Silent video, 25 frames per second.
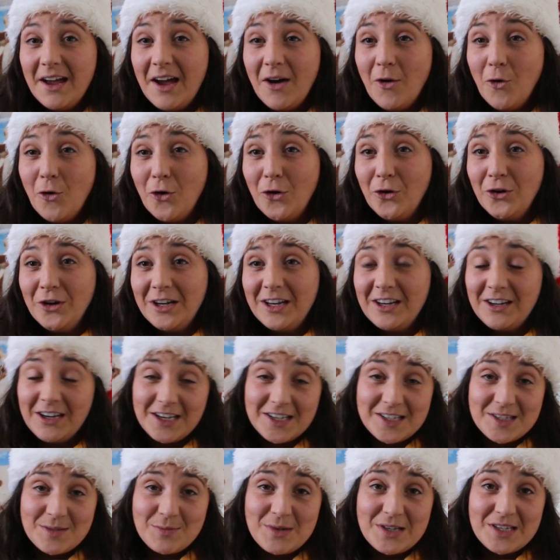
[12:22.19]
on
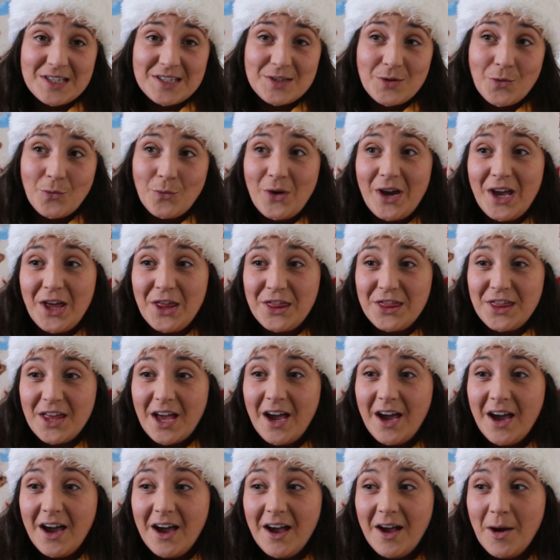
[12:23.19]
Christmas with
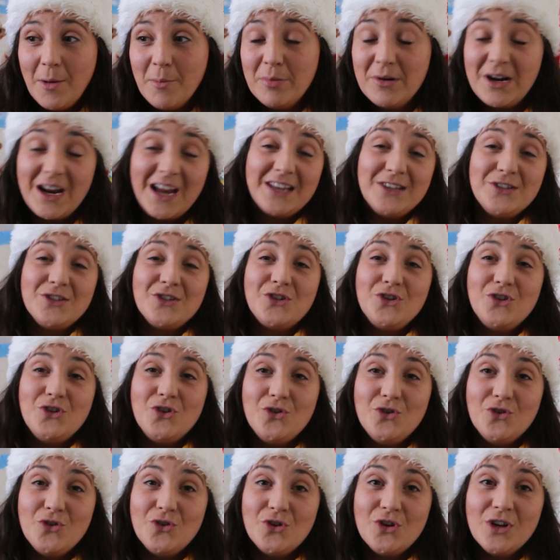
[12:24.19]
a brand
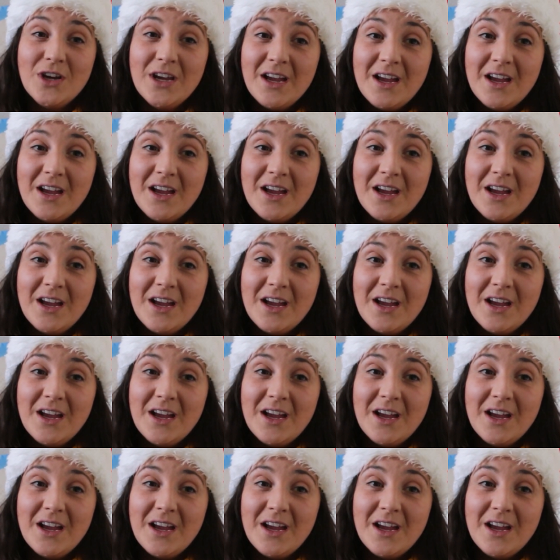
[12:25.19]
new